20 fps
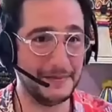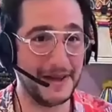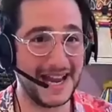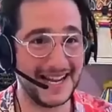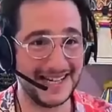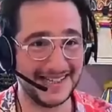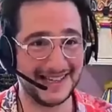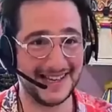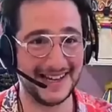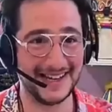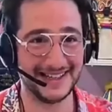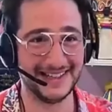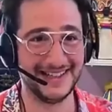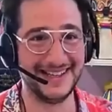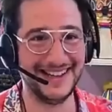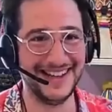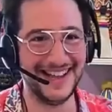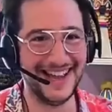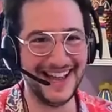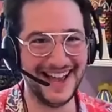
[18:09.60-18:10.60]
amazing,
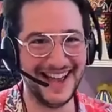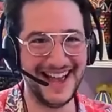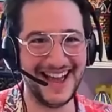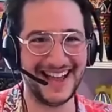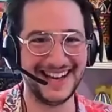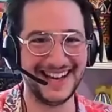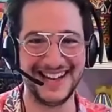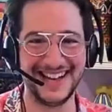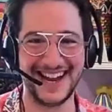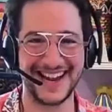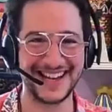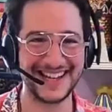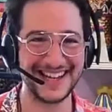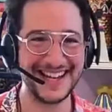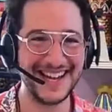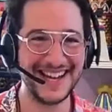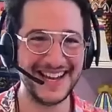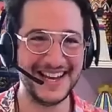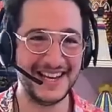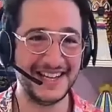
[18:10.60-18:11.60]
and
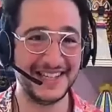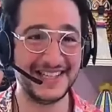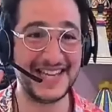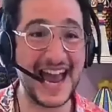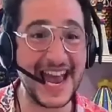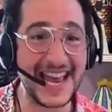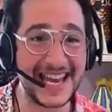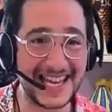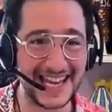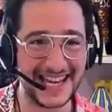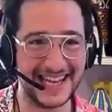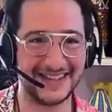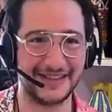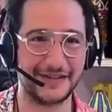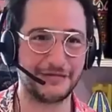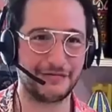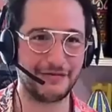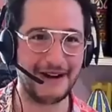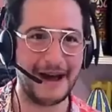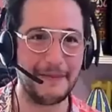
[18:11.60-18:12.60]
like, take
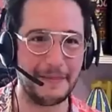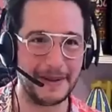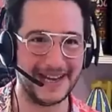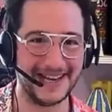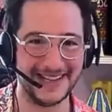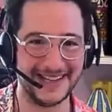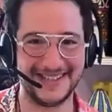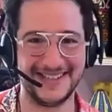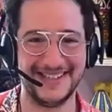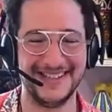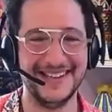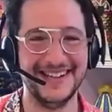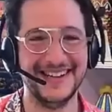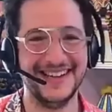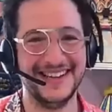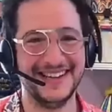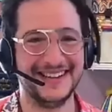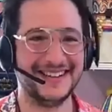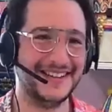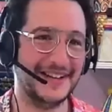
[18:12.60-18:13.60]
it, grab it,
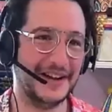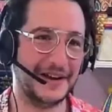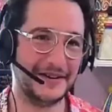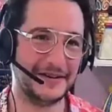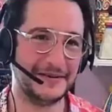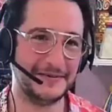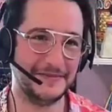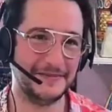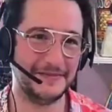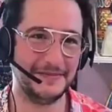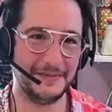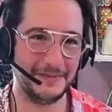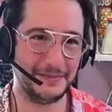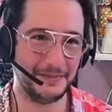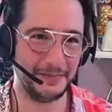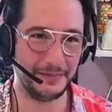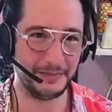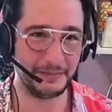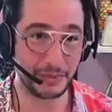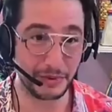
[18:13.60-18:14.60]
you know,
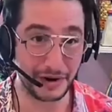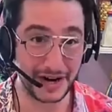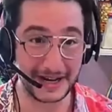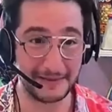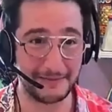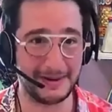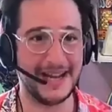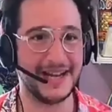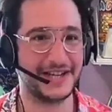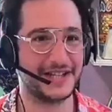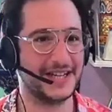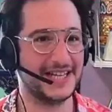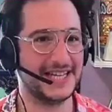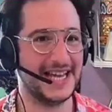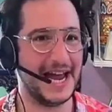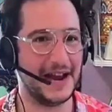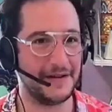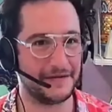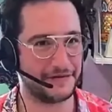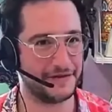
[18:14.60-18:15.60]
bring pleasure
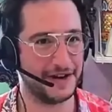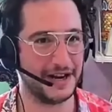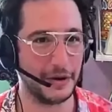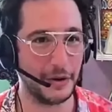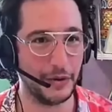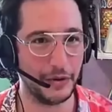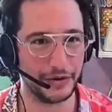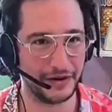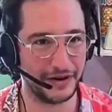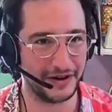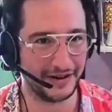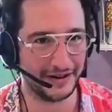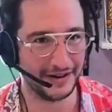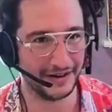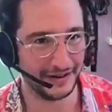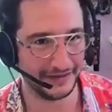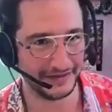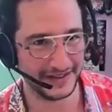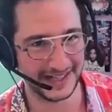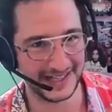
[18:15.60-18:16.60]
to every
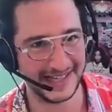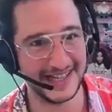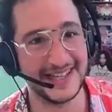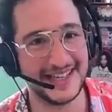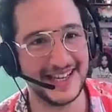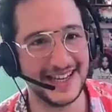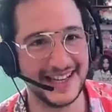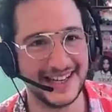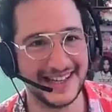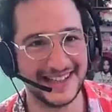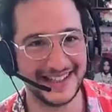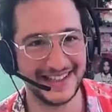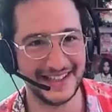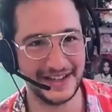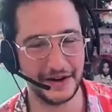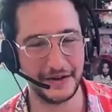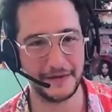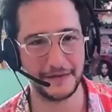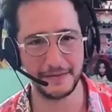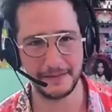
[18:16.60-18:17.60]
corner of the city,
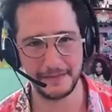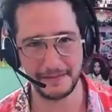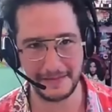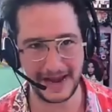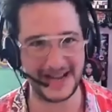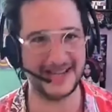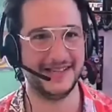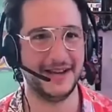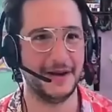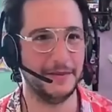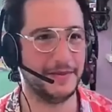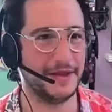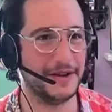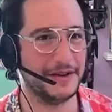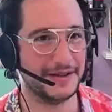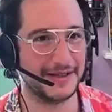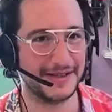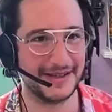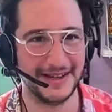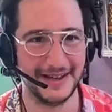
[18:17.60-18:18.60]
you know, mess up
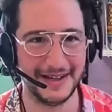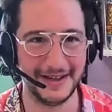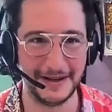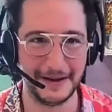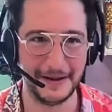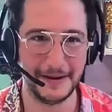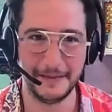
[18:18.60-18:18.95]
those